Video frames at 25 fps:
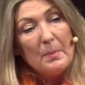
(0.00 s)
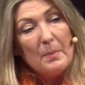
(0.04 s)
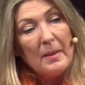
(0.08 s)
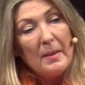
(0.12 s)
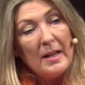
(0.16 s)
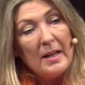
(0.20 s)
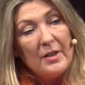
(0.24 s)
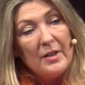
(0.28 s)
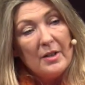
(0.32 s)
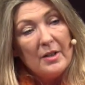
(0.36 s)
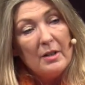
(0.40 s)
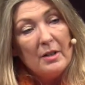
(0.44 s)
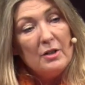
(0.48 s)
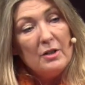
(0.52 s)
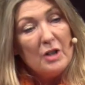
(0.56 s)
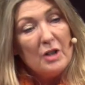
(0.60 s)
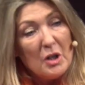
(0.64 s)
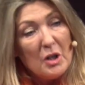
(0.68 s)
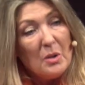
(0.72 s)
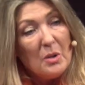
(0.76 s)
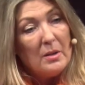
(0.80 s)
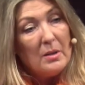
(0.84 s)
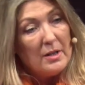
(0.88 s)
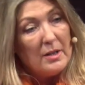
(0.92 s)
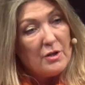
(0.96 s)
by the
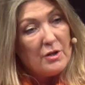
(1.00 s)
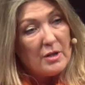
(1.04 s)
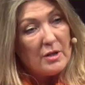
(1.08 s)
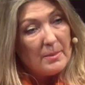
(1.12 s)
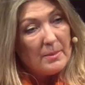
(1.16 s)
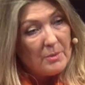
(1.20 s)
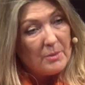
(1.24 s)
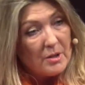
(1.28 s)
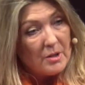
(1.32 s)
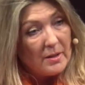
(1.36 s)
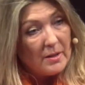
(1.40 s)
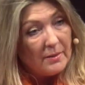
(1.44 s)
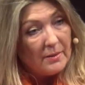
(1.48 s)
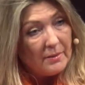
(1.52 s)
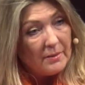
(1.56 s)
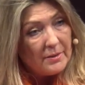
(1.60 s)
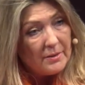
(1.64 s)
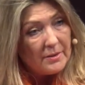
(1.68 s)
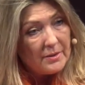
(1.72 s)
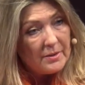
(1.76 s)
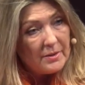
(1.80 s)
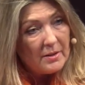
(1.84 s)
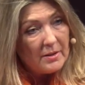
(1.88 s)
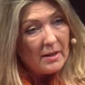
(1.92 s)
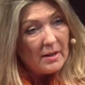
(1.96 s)
local
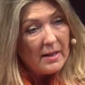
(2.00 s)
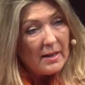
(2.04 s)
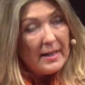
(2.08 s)
Egyptians.